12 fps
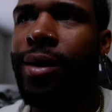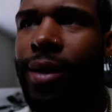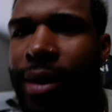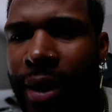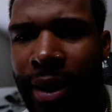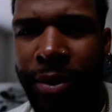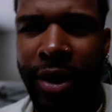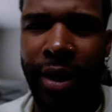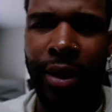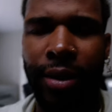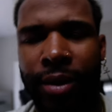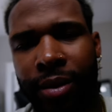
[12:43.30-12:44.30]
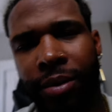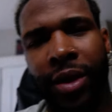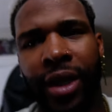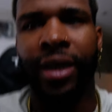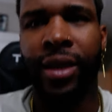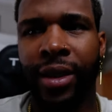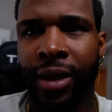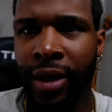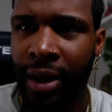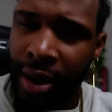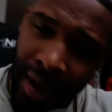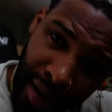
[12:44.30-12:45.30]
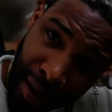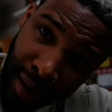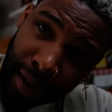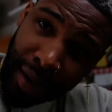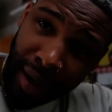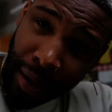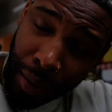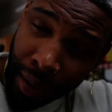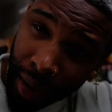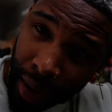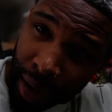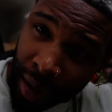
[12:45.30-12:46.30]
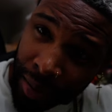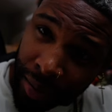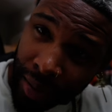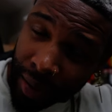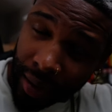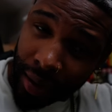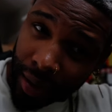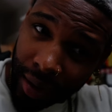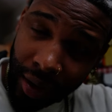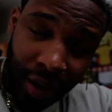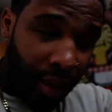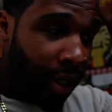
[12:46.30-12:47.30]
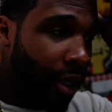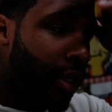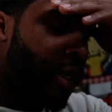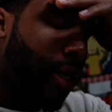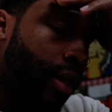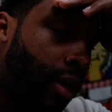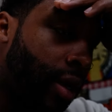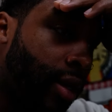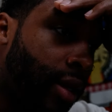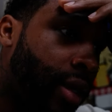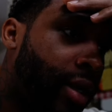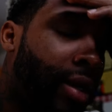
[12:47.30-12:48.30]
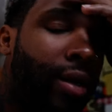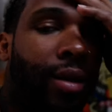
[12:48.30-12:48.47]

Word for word: Time right now. I'm lazy. Showered up chilling on the.